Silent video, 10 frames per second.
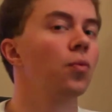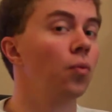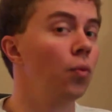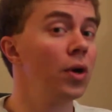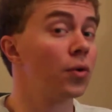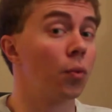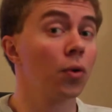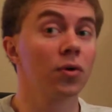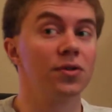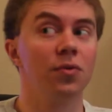weird
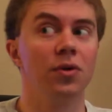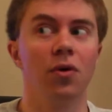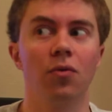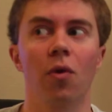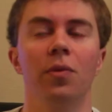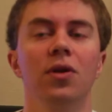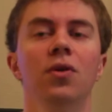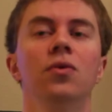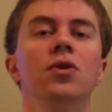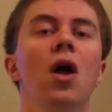words that we don't normally
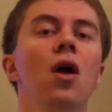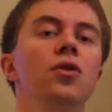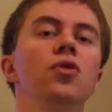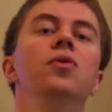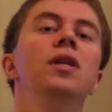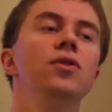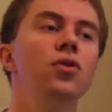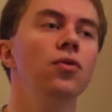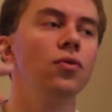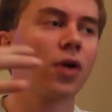use, so you need
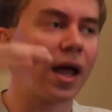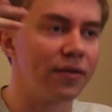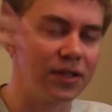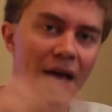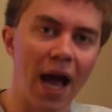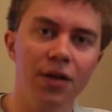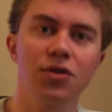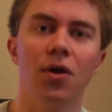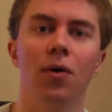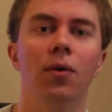to kind of
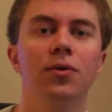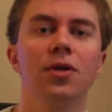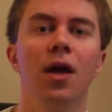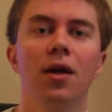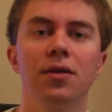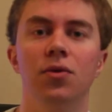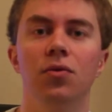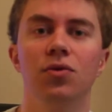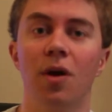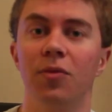attach those
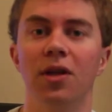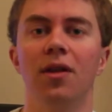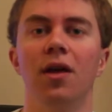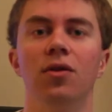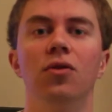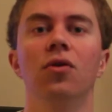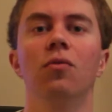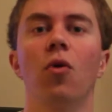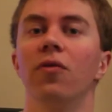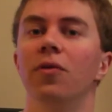to something that you're
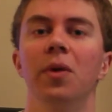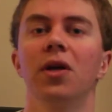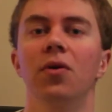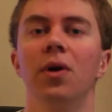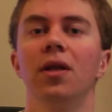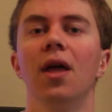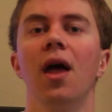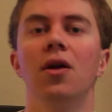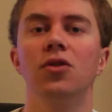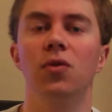more familiar with
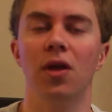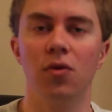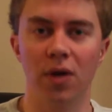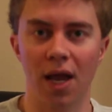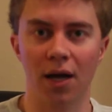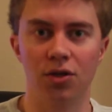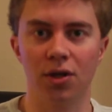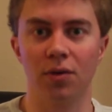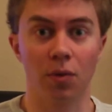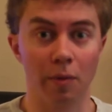so that you can
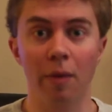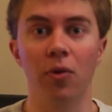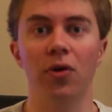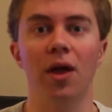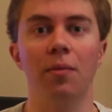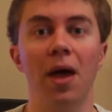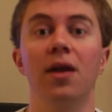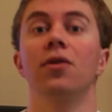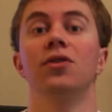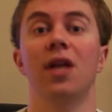actually remember them and
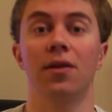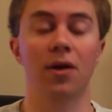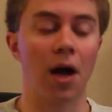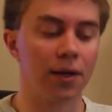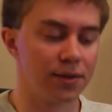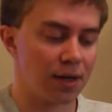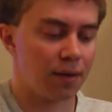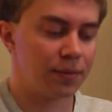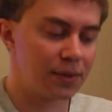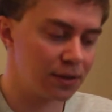understand the
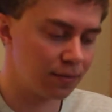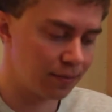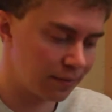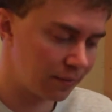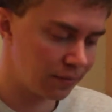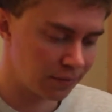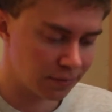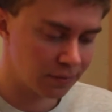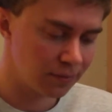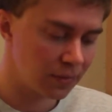concepts.
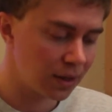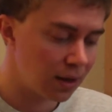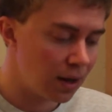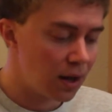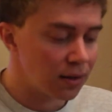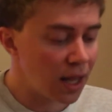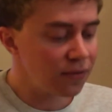Like